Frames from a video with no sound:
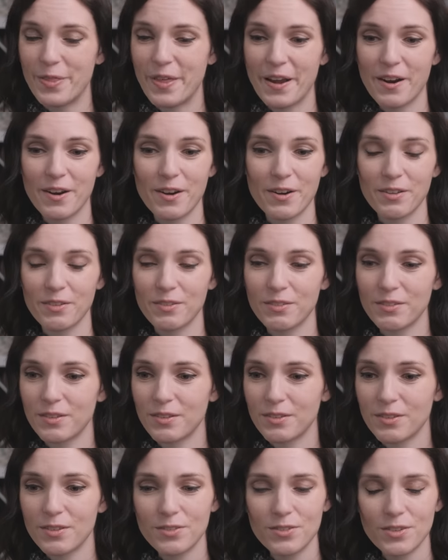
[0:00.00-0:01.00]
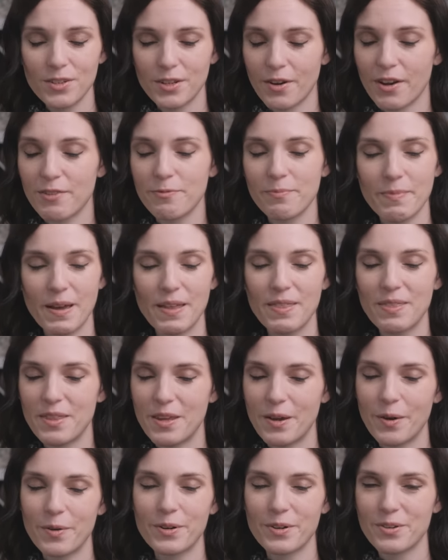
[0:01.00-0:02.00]
They are, you know, I've met
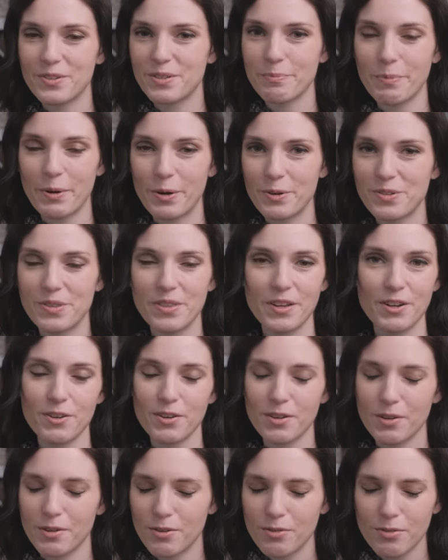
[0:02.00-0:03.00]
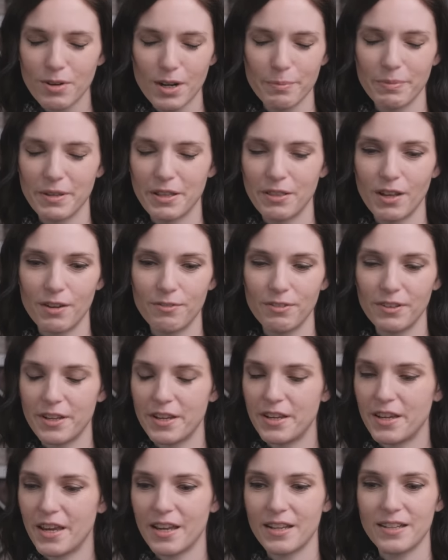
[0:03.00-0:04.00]
the owners in person. They're incredibly
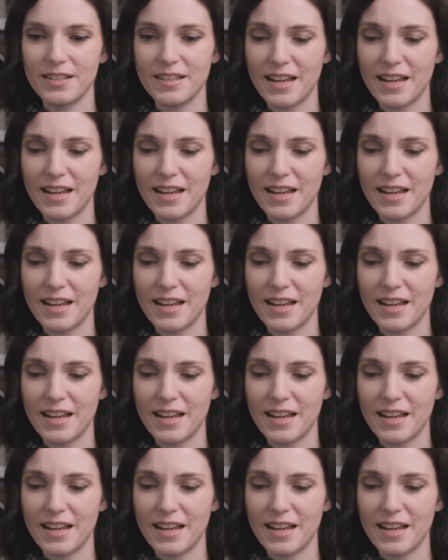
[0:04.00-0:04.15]
lovely and